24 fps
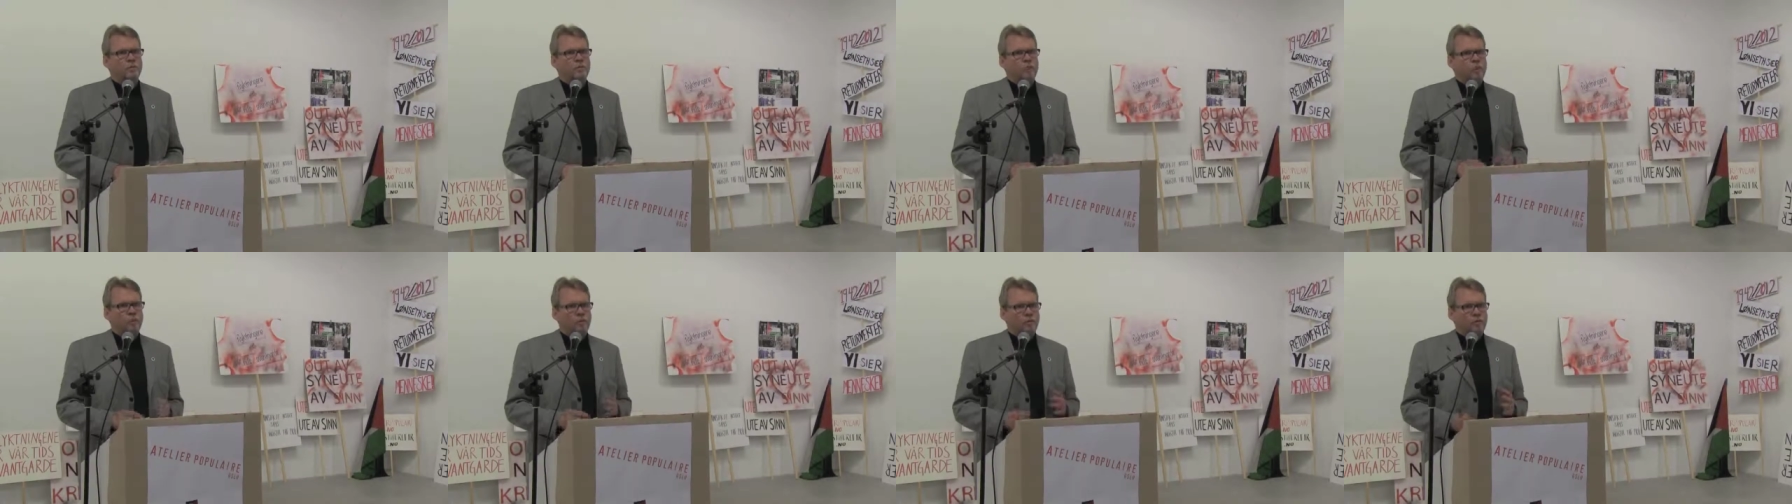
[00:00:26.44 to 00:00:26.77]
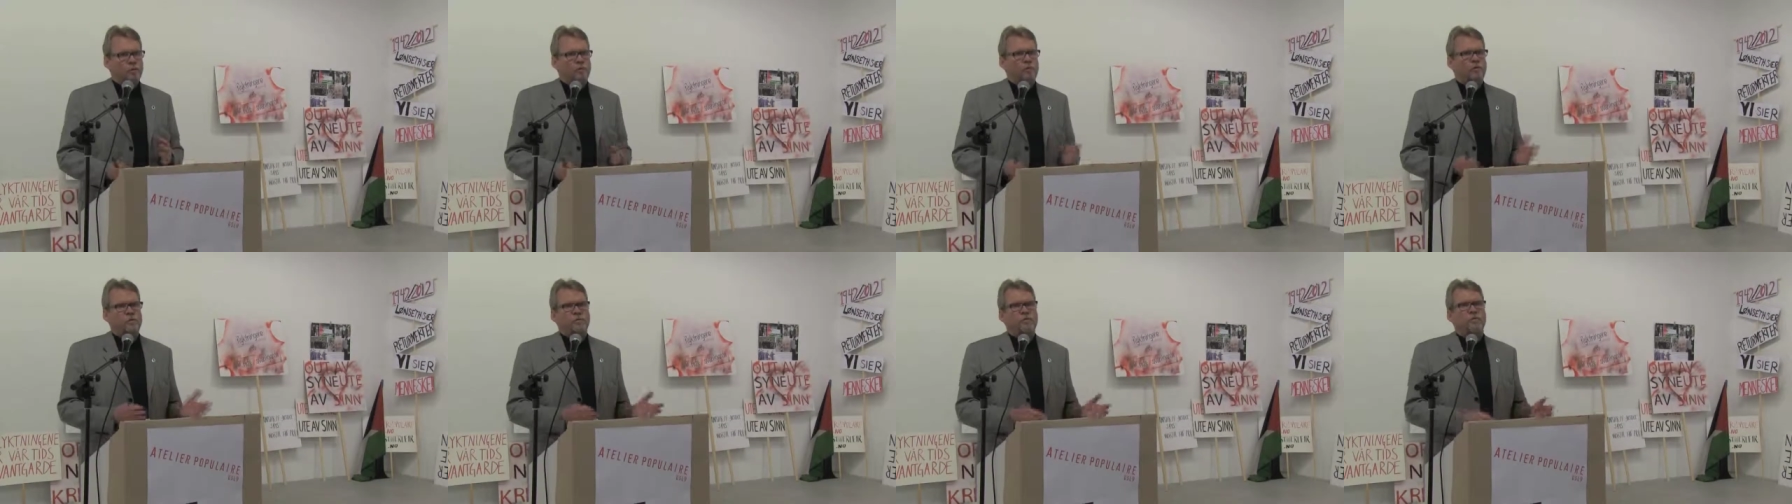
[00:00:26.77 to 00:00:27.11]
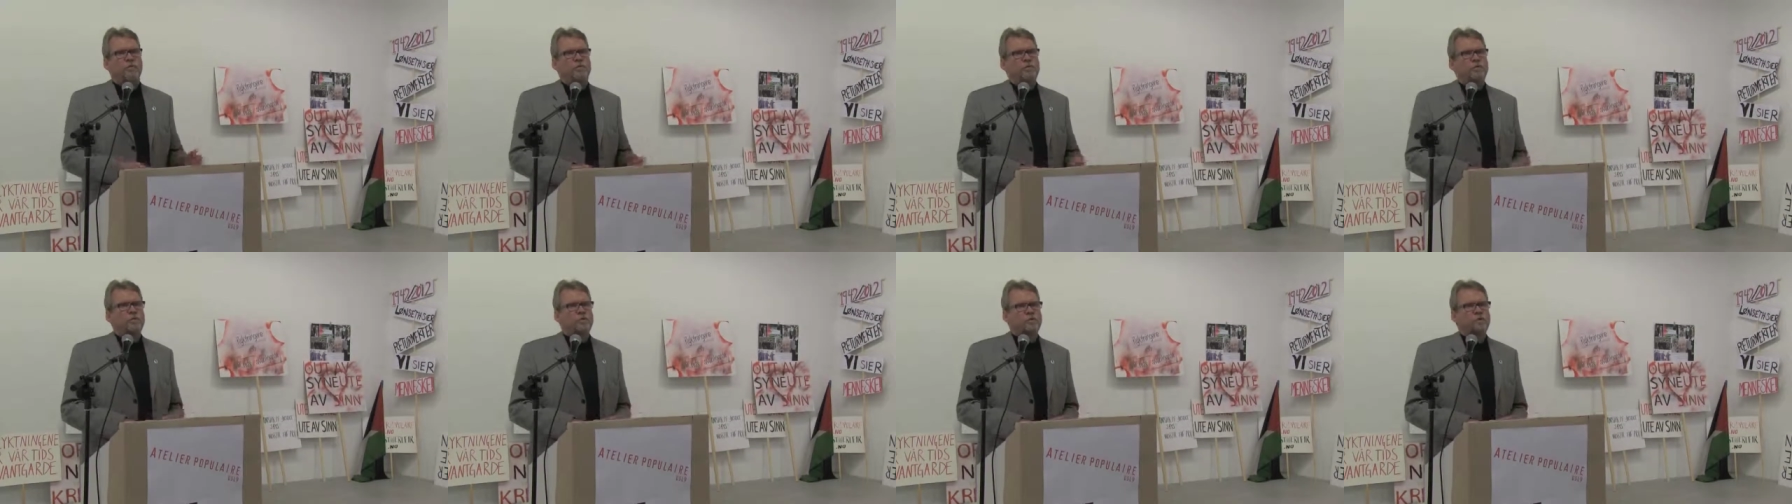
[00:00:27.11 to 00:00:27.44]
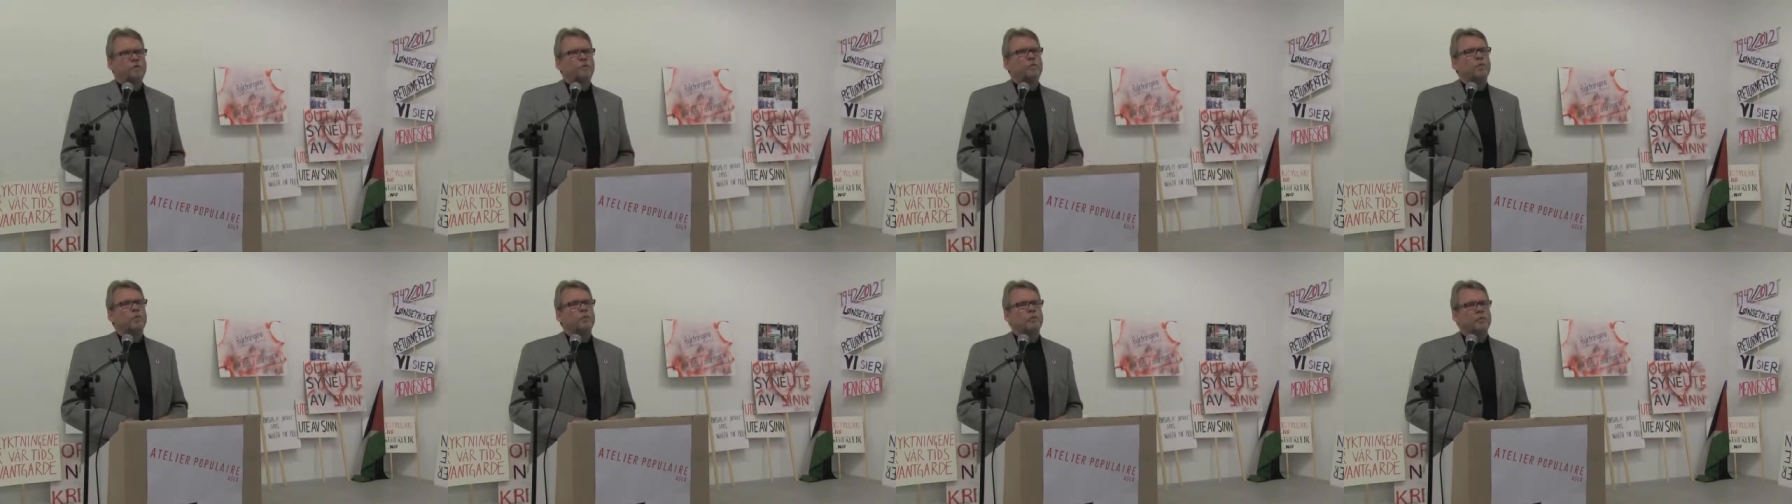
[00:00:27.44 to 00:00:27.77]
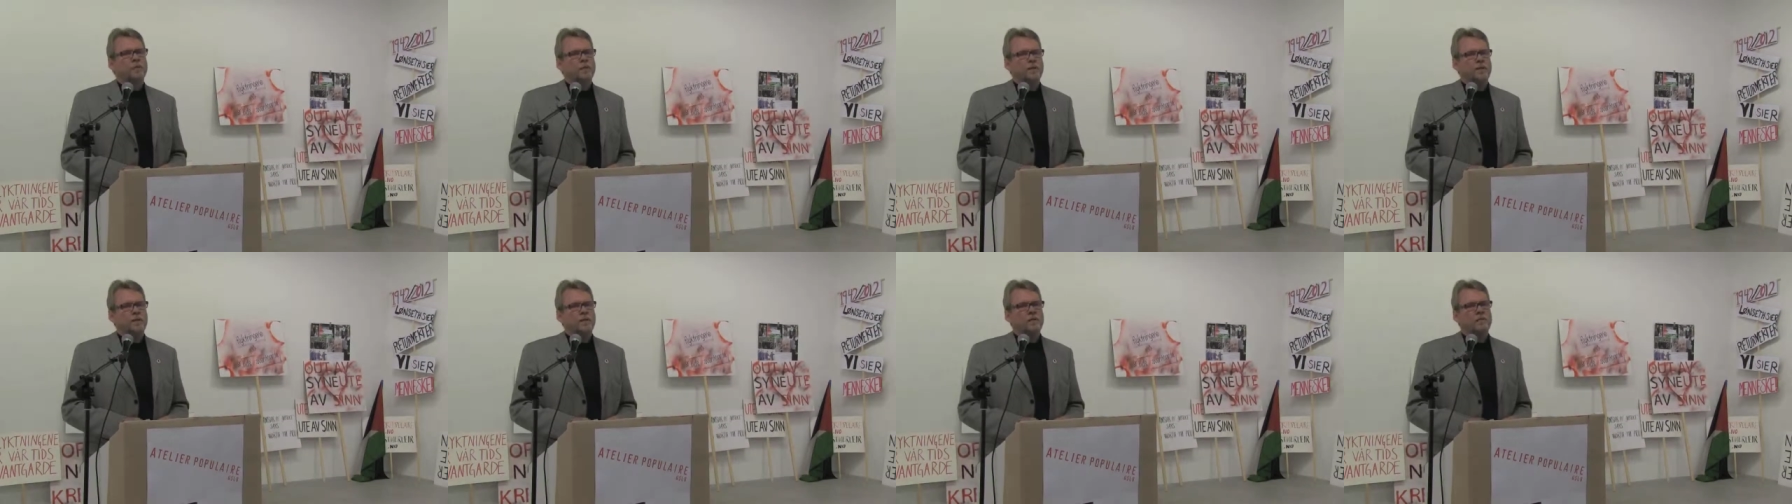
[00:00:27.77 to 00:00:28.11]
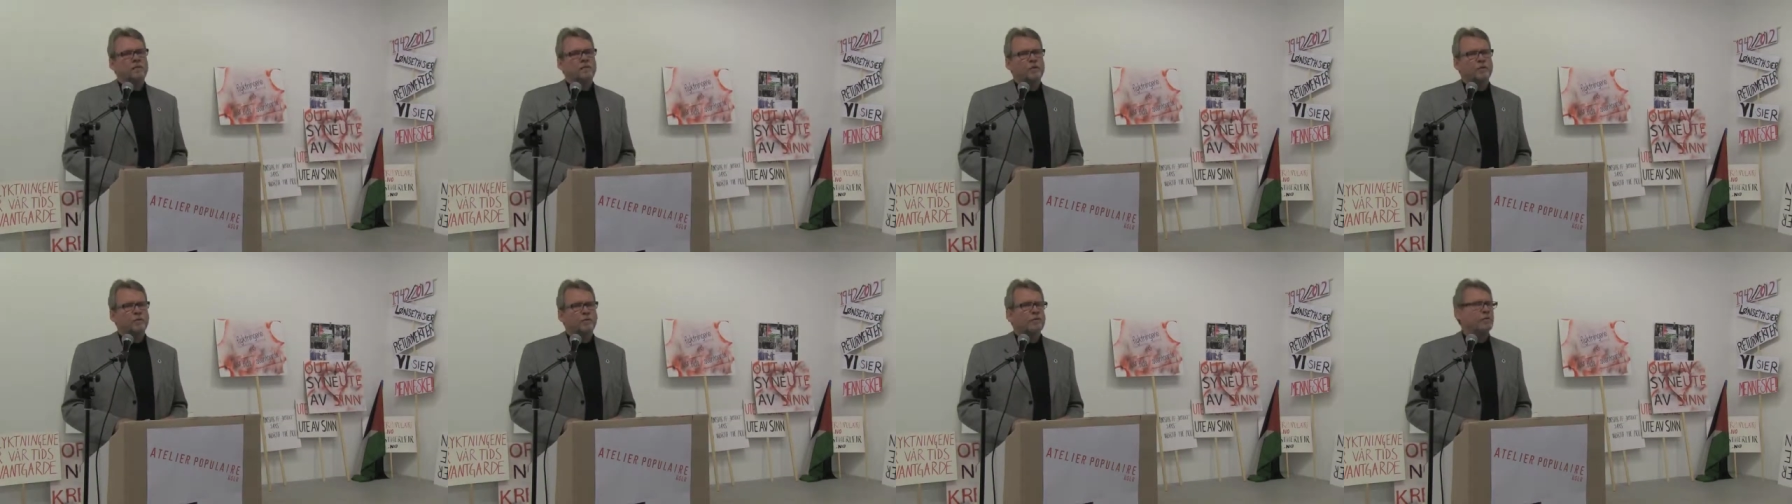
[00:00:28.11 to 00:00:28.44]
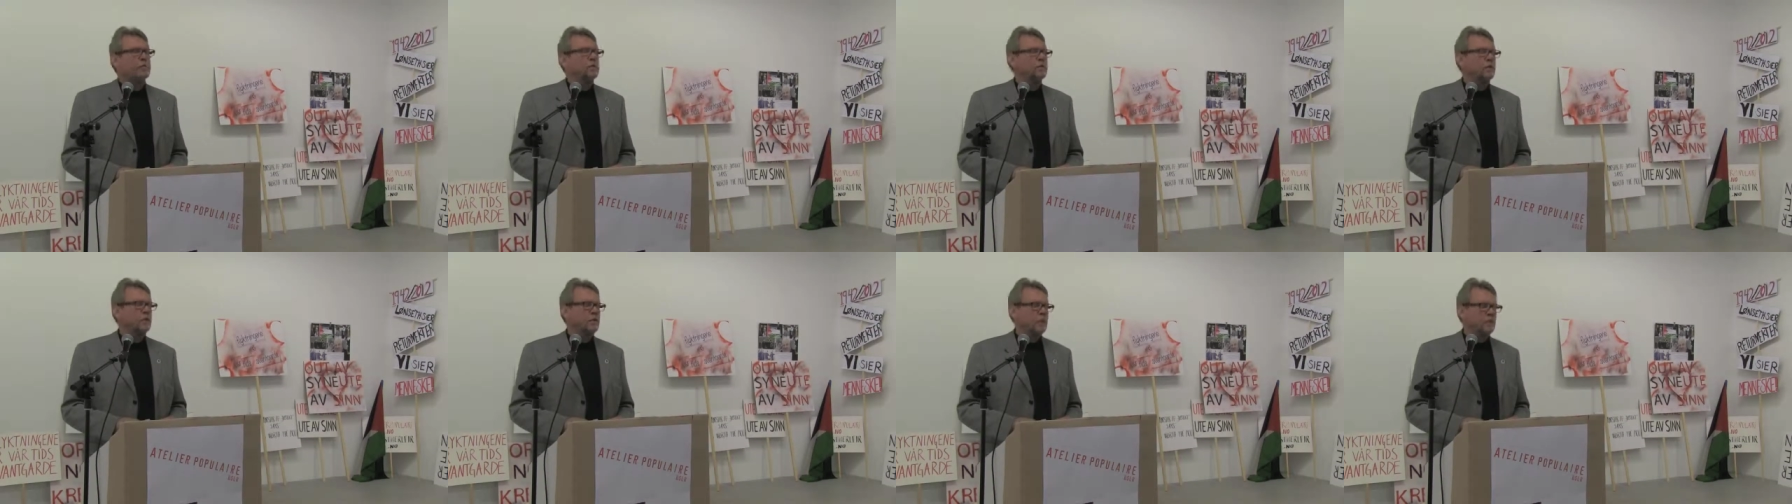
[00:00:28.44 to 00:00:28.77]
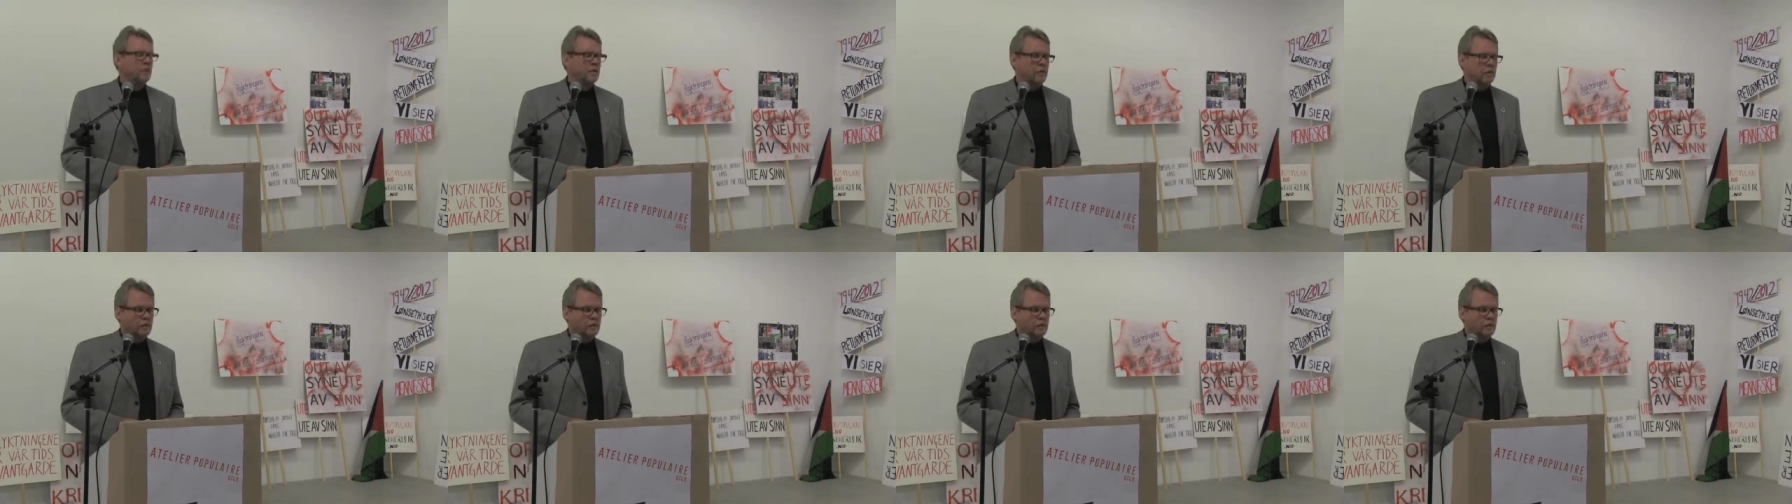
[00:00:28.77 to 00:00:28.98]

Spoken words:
both supporting individual